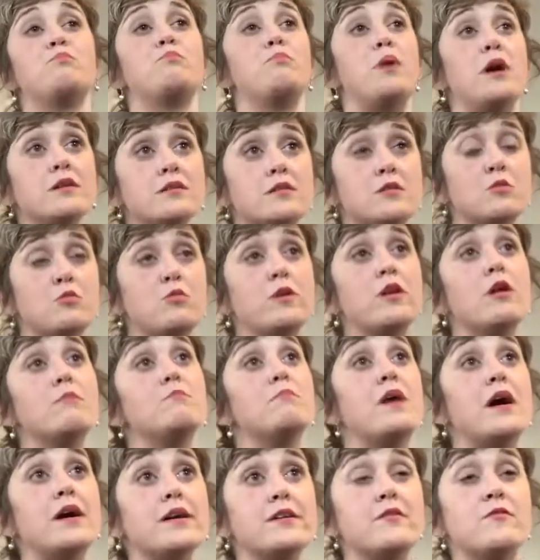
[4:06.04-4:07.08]
But we are
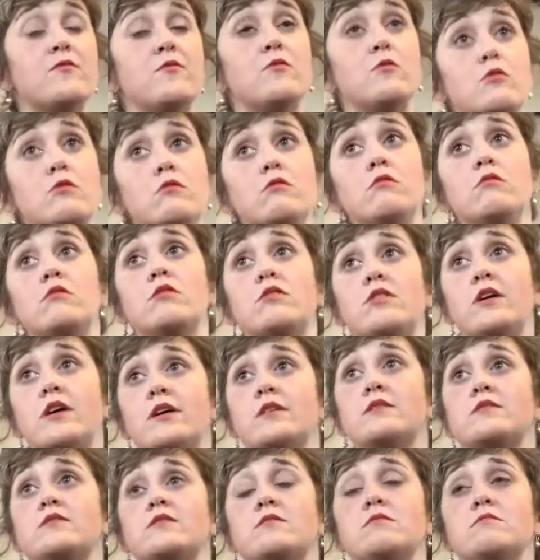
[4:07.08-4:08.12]
mindful
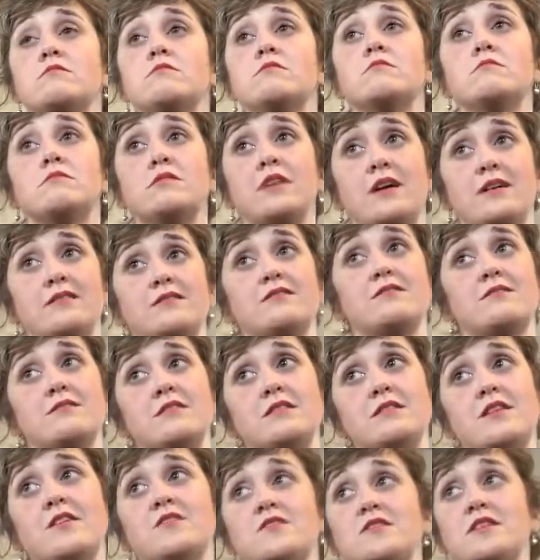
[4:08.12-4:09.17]
that that
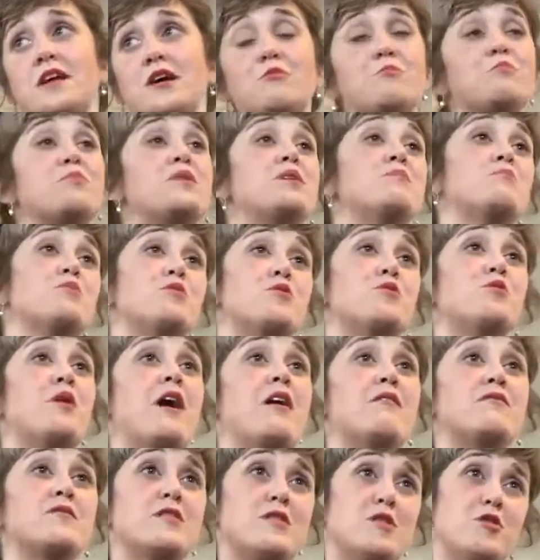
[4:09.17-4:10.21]
doesn't help people who
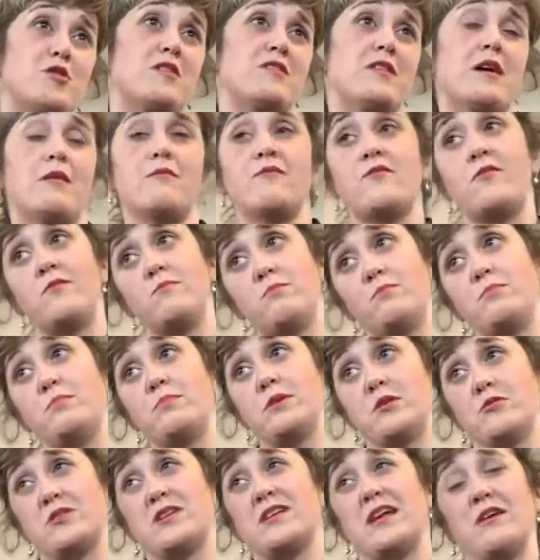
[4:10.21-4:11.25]
have to look at that
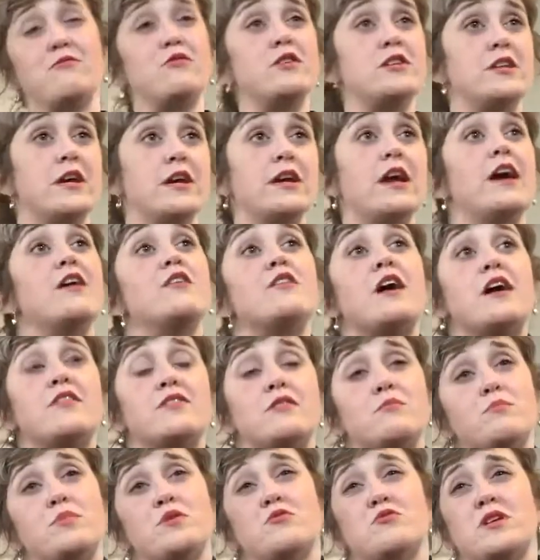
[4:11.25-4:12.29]
building every day, at
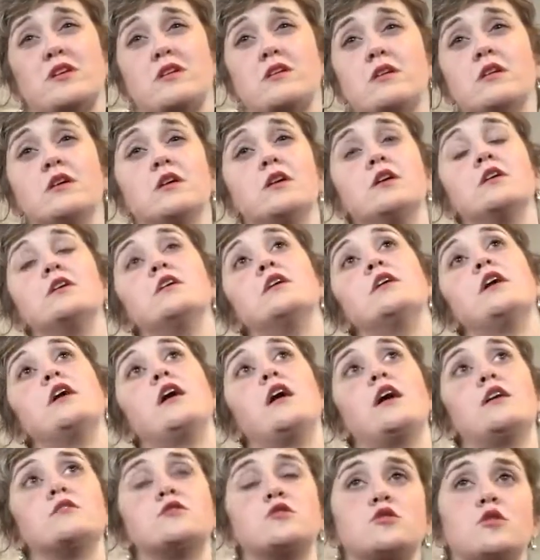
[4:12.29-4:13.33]
the building.
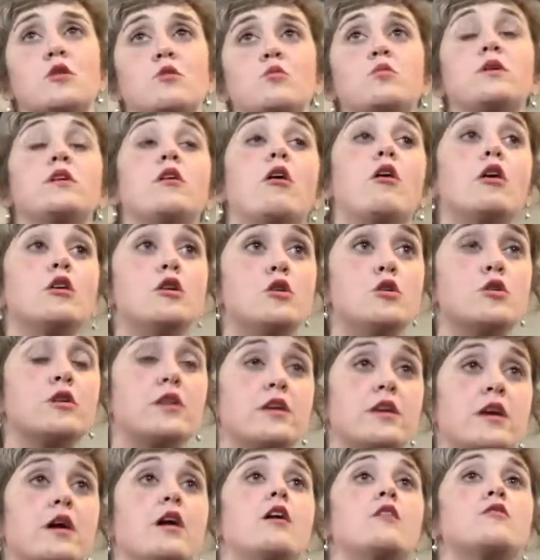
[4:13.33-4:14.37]
And so we are
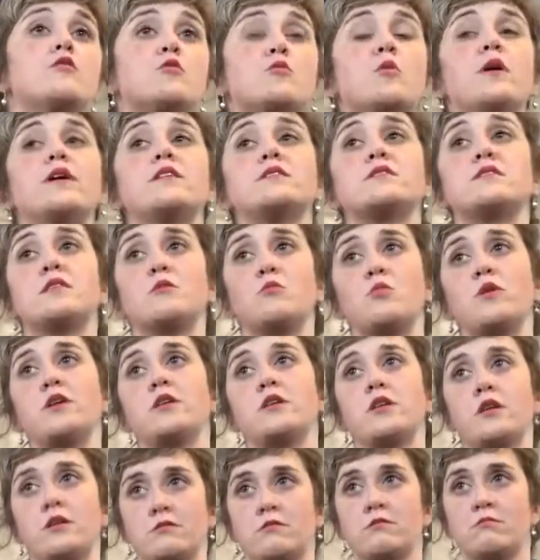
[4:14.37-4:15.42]
looking at other ways that we
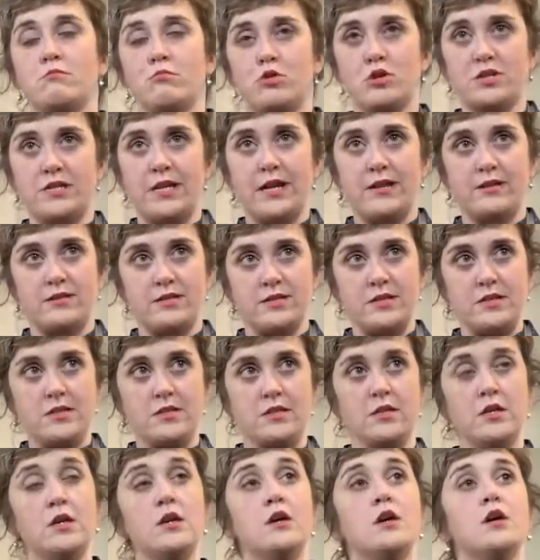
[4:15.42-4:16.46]
can protect
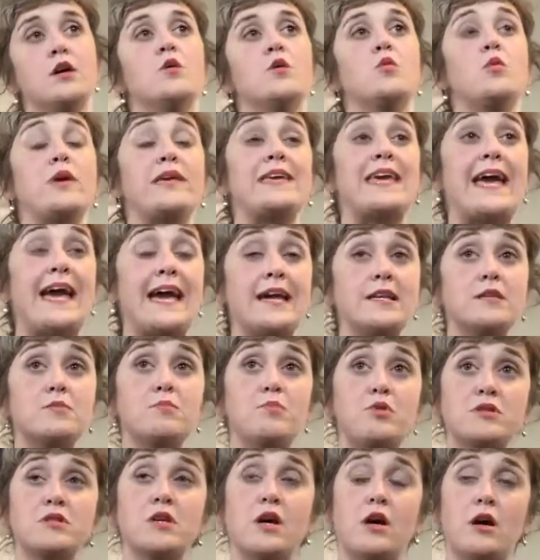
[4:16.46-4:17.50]
it. We can't
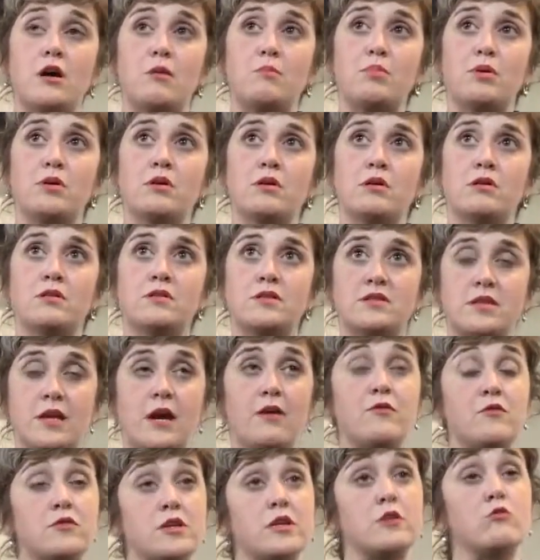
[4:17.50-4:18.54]
put up
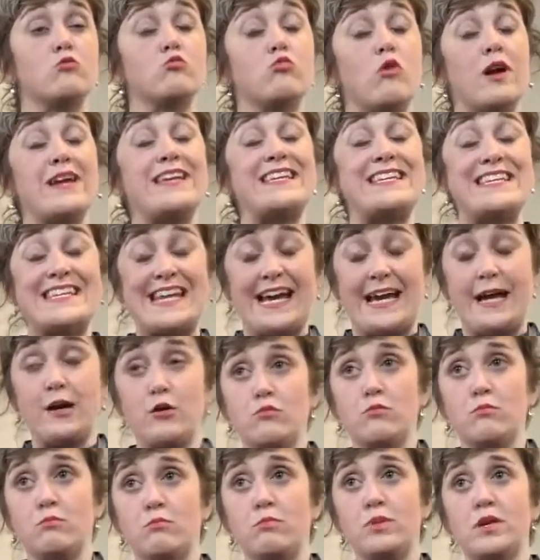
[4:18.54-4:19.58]
scaffolding right now,
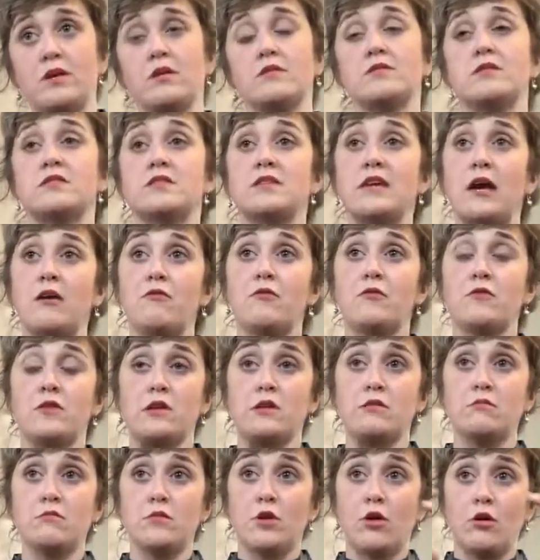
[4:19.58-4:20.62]
because
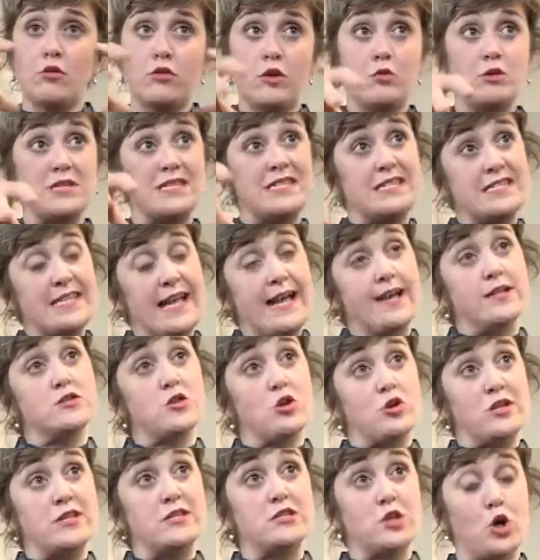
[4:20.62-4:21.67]
scaffolding, although it stands
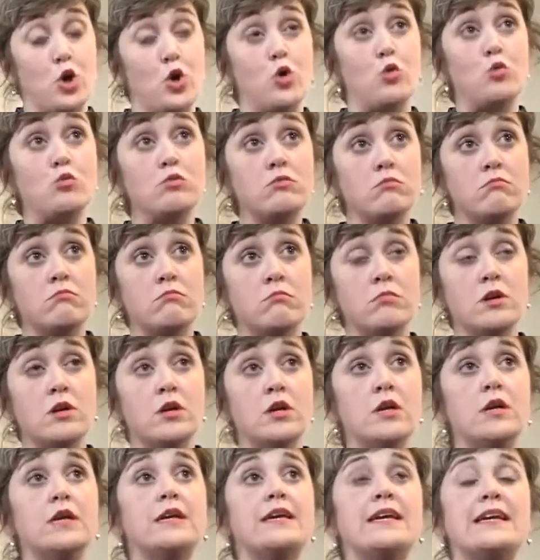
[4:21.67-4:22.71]
on its own,
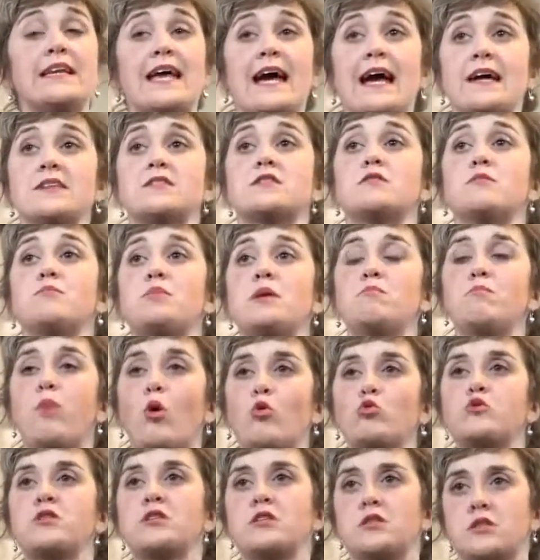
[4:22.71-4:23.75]
it has to be
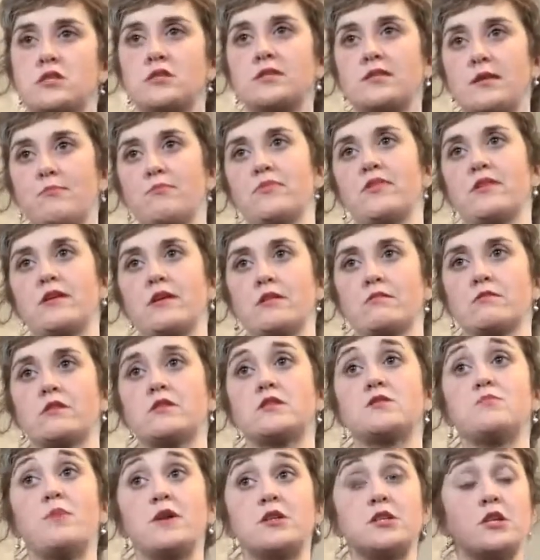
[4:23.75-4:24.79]
bolted to something,
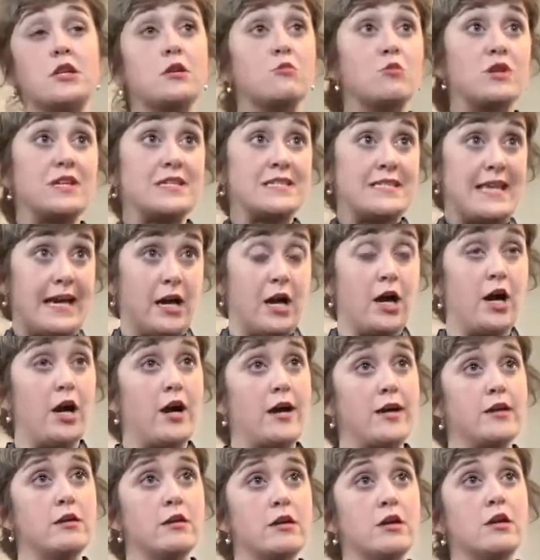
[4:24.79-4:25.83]
especially when it's that
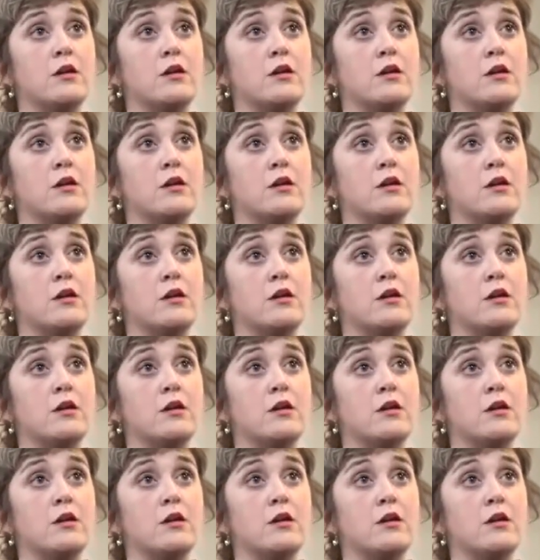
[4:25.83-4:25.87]
high,